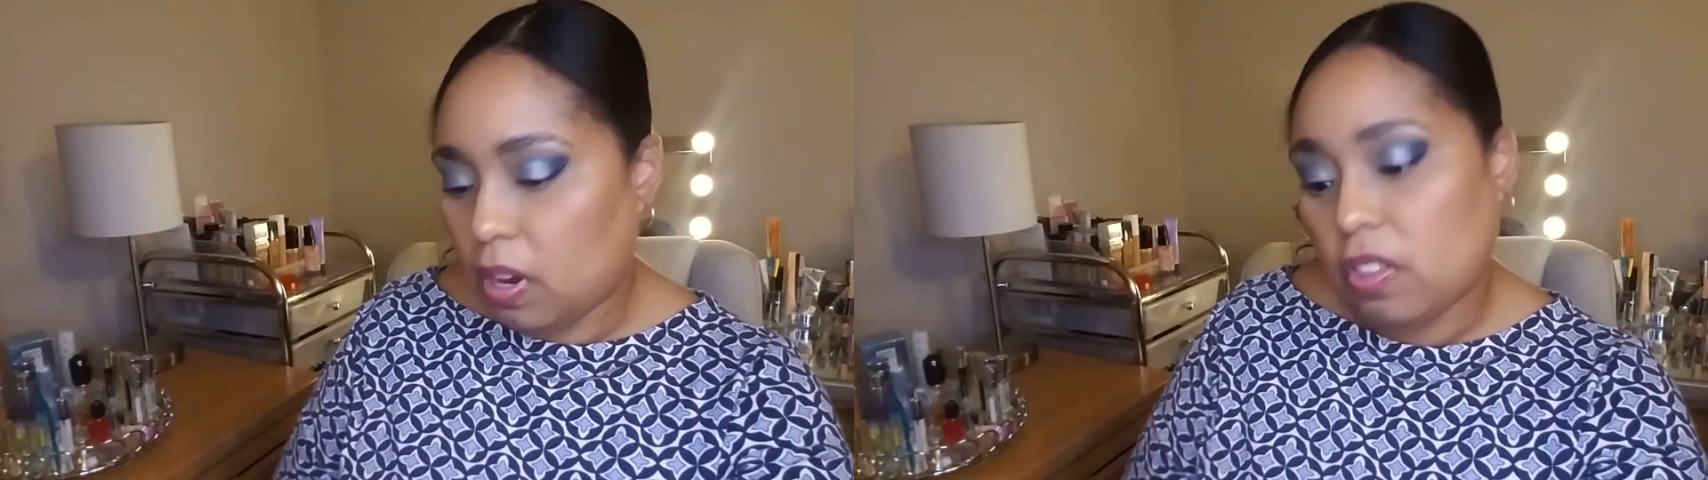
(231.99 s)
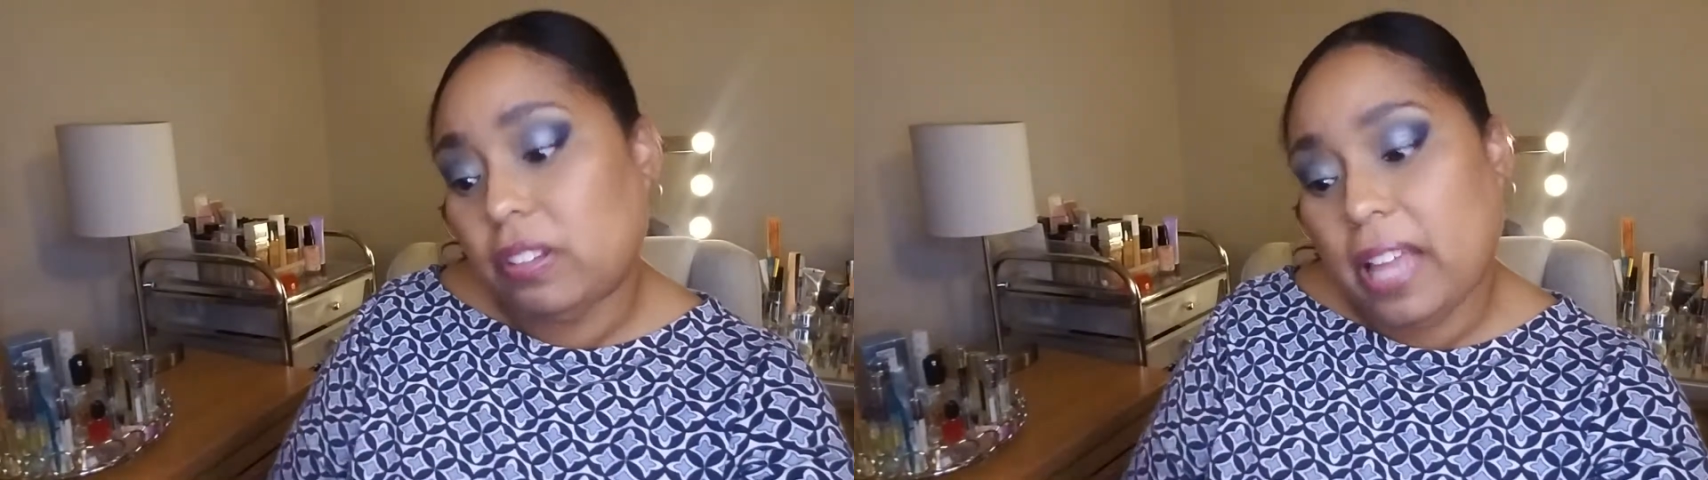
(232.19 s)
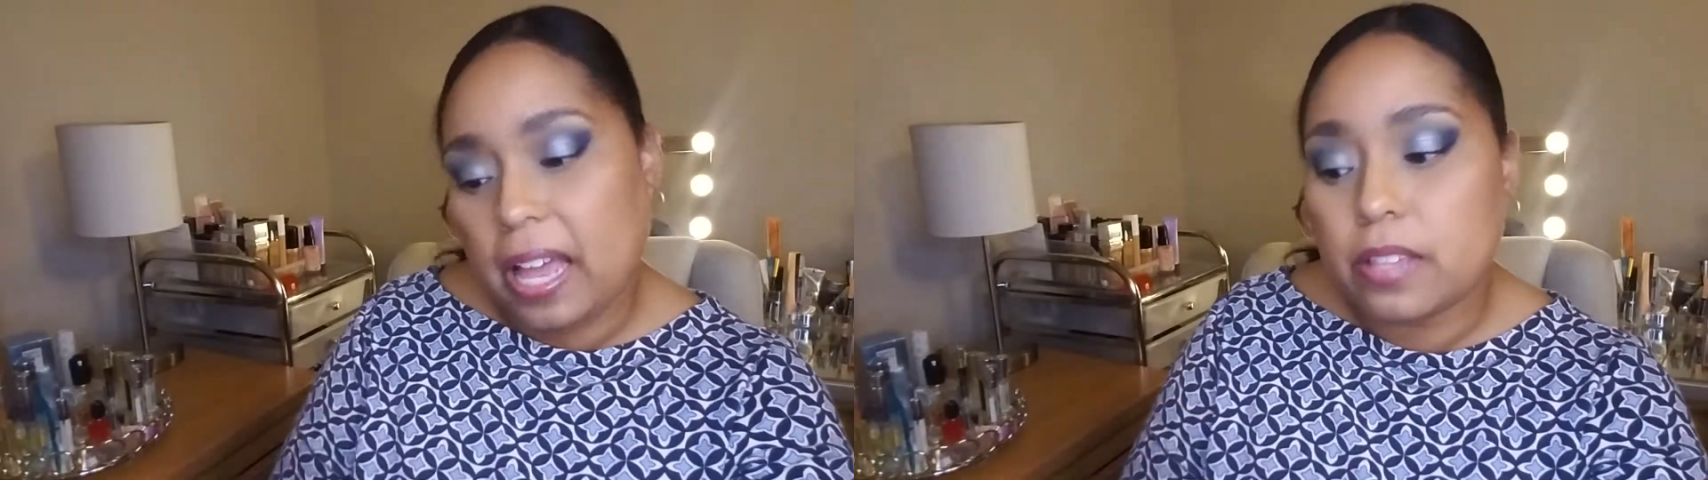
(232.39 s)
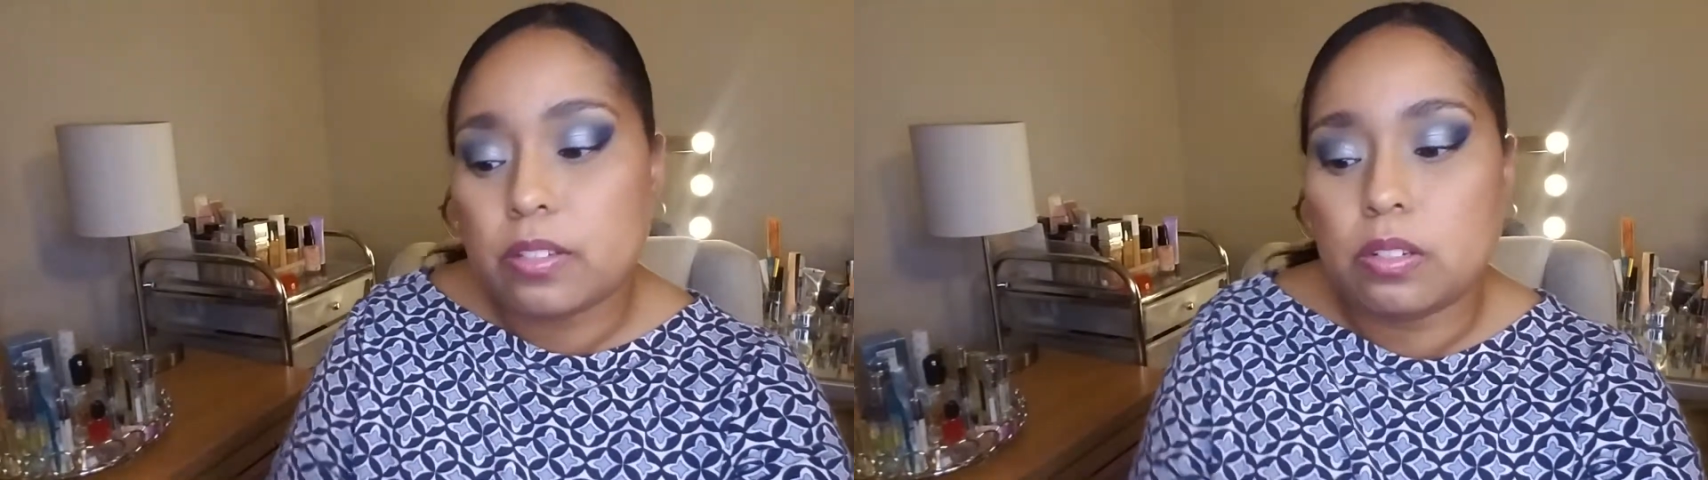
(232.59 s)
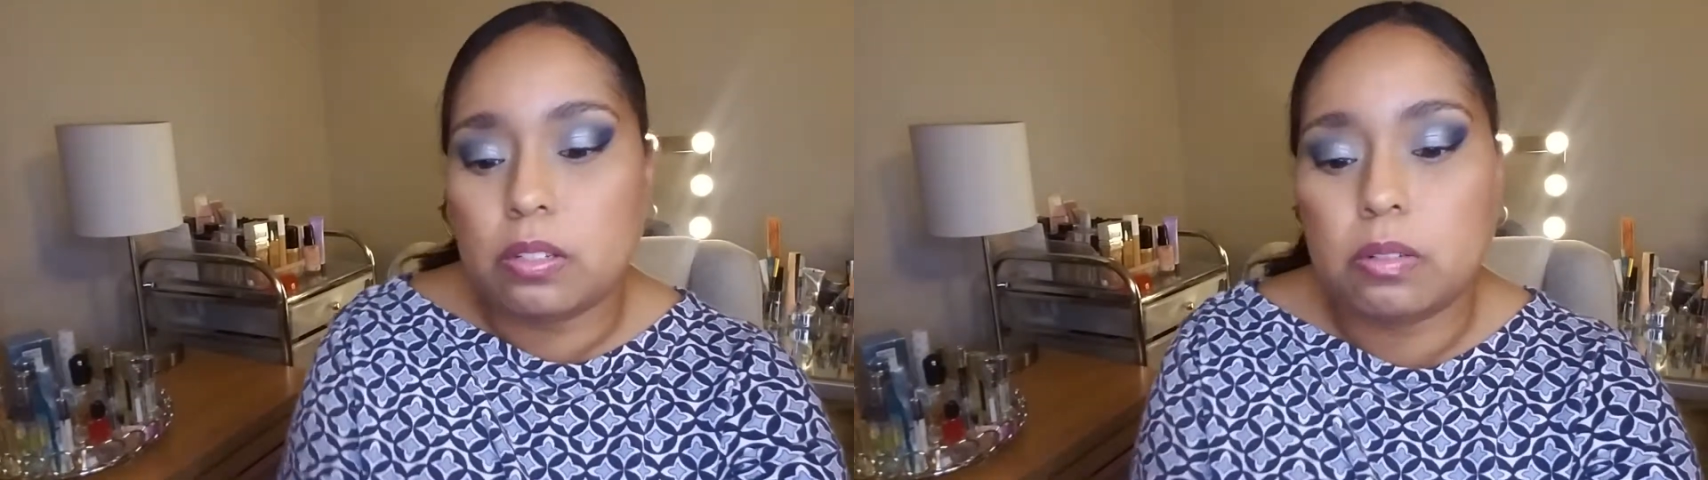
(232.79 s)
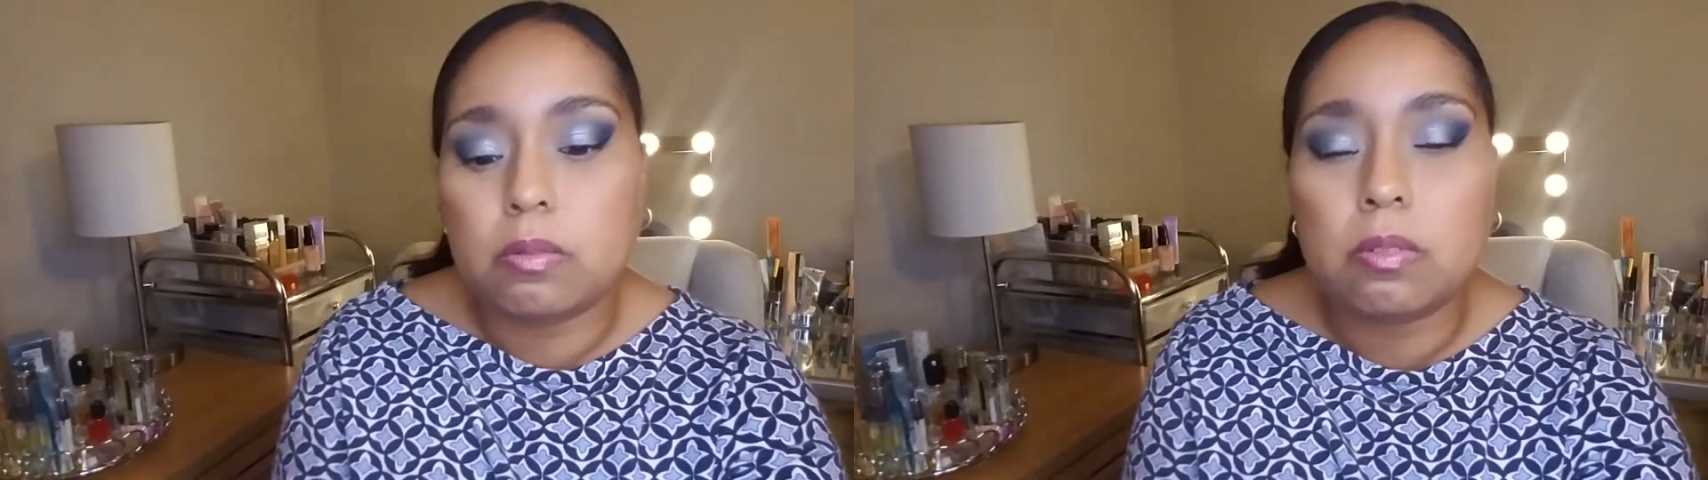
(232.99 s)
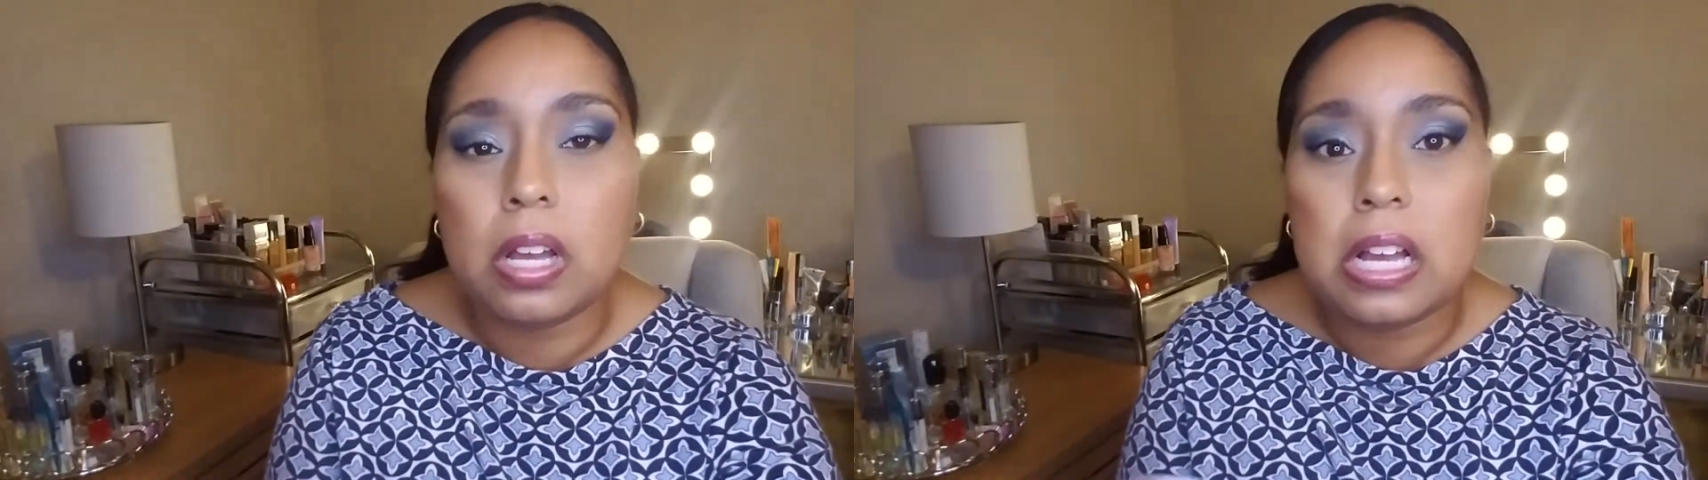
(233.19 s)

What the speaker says: or the last two